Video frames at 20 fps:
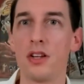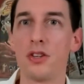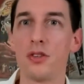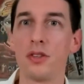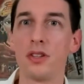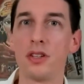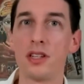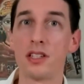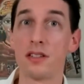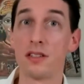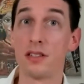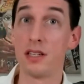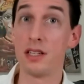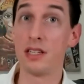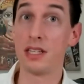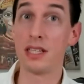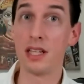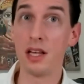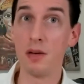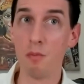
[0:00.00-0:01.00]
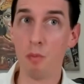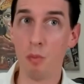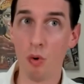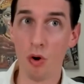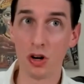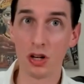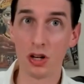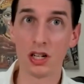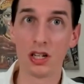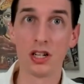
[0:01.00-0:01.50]
So this is the
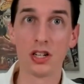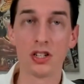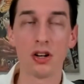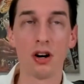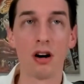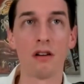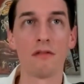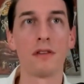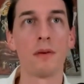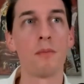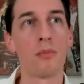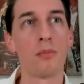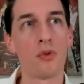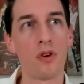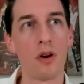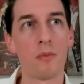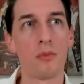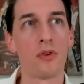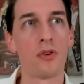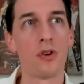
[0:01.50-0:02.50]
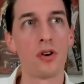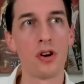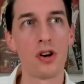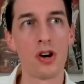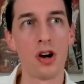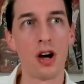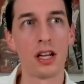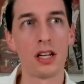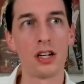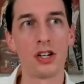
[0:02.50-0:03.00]
importance of proper
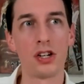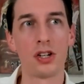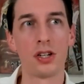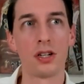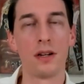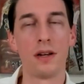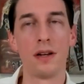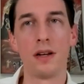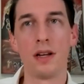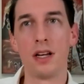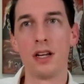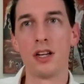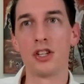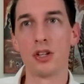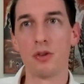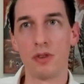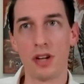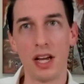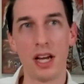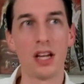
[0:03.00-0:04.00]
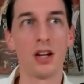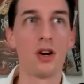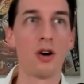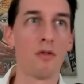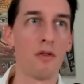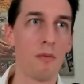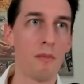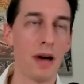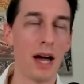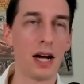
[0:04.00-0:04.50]
knowledge. So again,
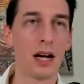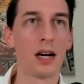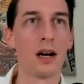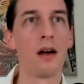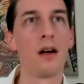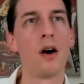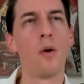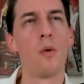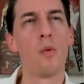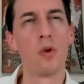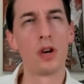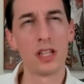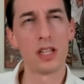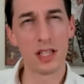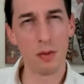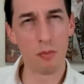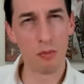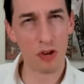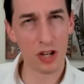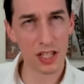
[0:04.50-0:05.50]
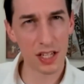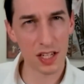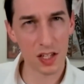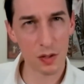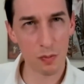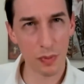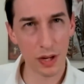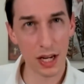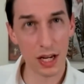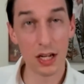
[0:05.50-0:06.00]
going back, what is it that brings
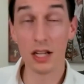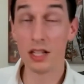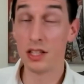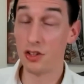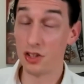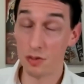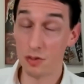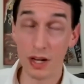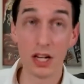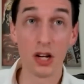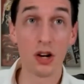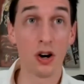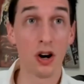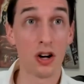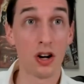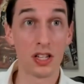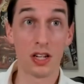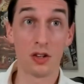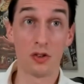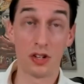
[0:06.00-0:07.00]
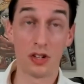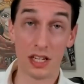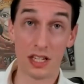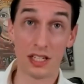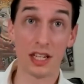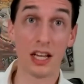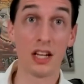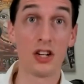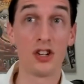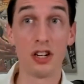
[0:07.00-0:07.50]
us pain? There's many causes. I already
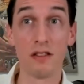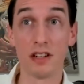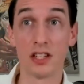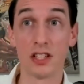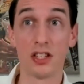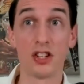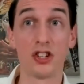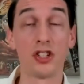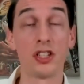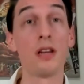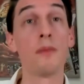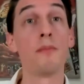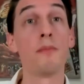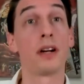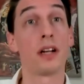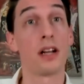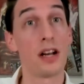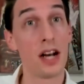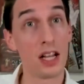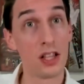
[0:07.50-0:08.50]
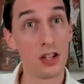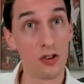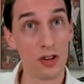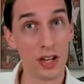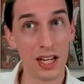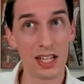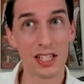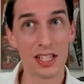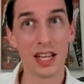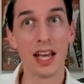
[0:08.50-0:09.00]
said jiva srishti, but another
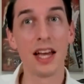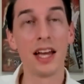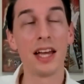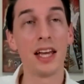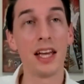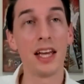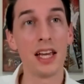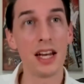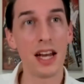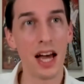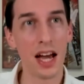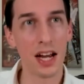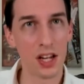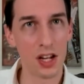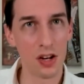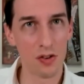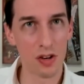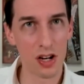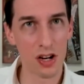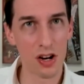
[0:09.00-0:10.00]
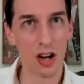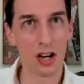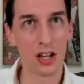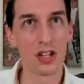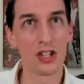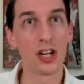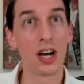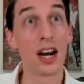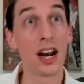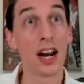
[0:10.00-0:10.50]
is inaccurate
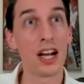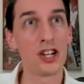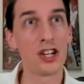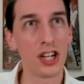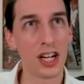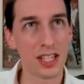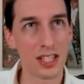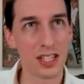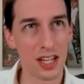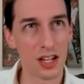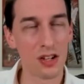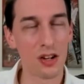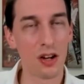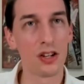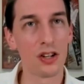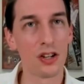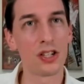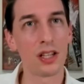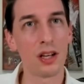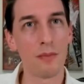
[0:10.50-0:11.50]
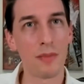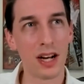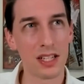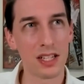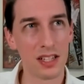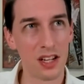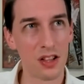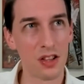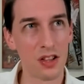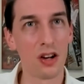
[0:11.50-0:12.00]
knowledge, rajasic knowledge,
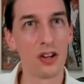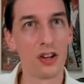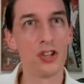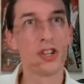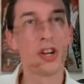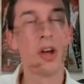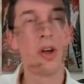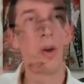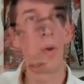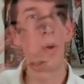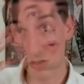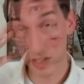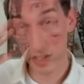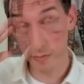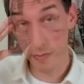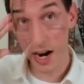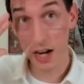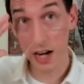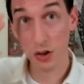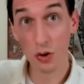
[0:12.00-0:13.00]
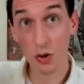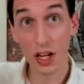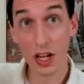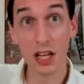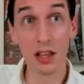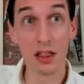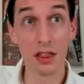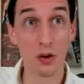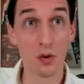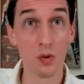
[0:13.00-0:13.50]
tamasic knowledge. This mind
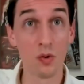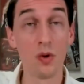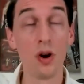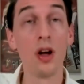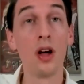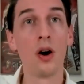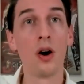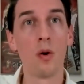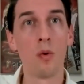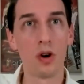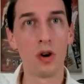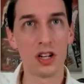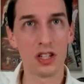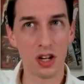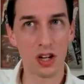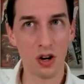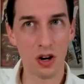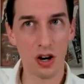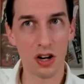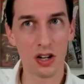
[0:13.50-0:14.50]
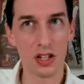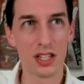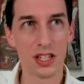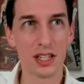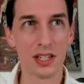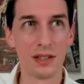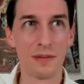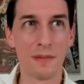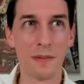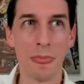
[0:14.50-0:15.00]
looking through, what is the
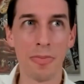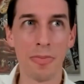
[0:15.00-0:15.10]
cause?